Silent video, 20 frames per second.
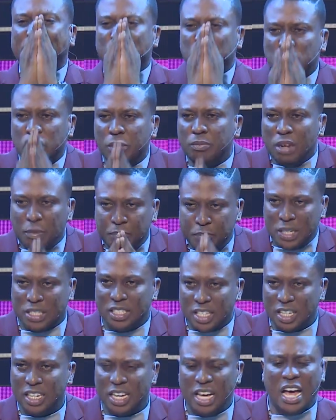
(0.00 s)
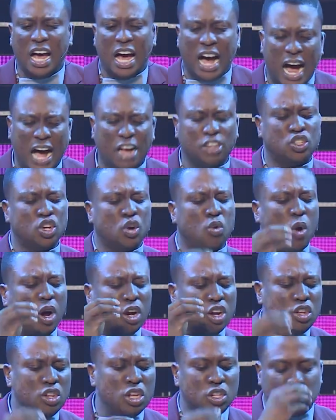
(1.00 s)
extremely busy. So
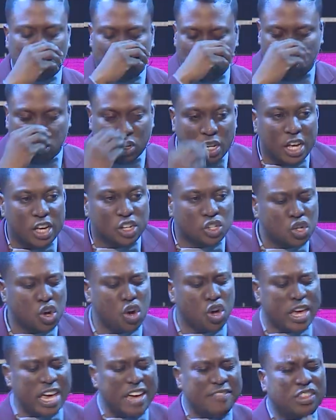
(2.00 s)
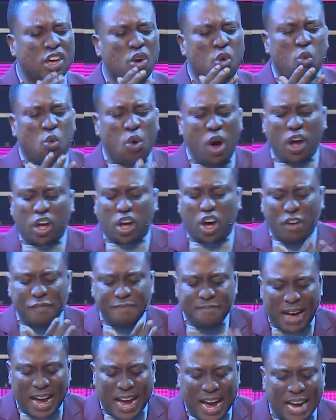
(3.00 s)
what do you need to do? So if the work
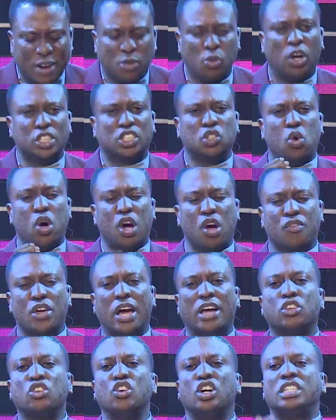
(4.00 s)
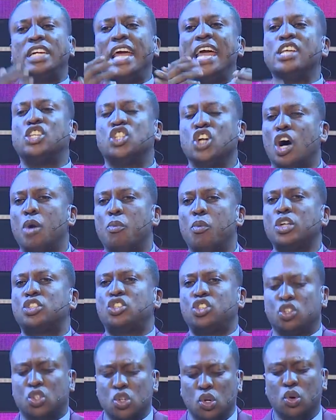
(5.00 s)
of my hand, what's the work of your hand? Your day job,
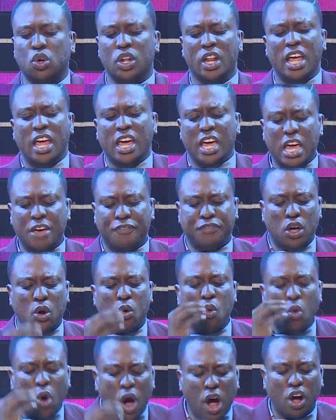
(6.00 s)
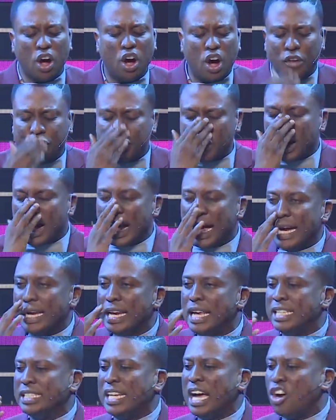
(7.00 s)
what you do. If the work of your
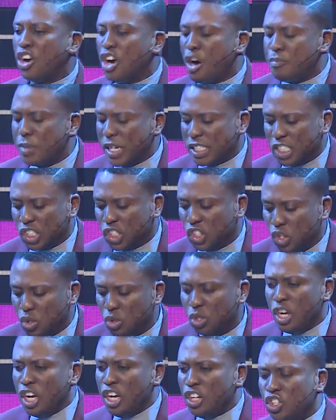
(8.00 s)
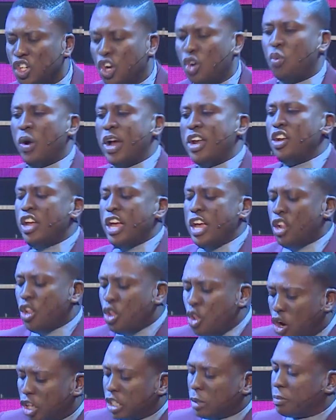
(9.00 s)
hand is how God blesses you. So when
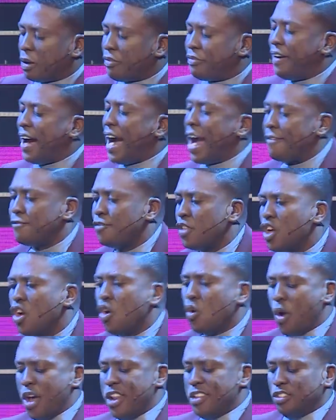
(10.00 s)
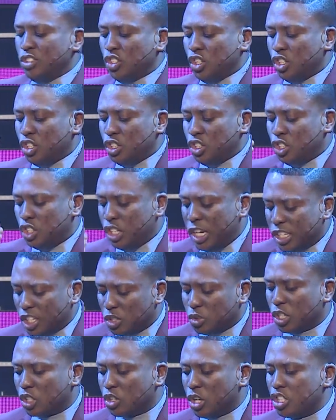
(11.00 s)
in Luke chapter 5, when
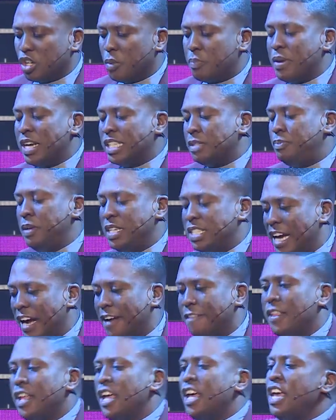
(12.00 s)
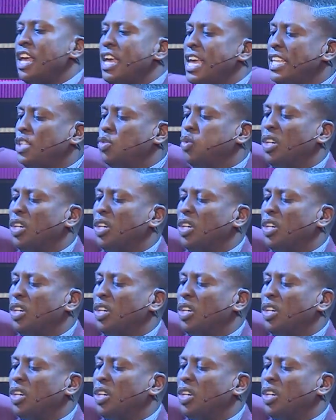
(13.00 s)
Jesus was going to press Peter, it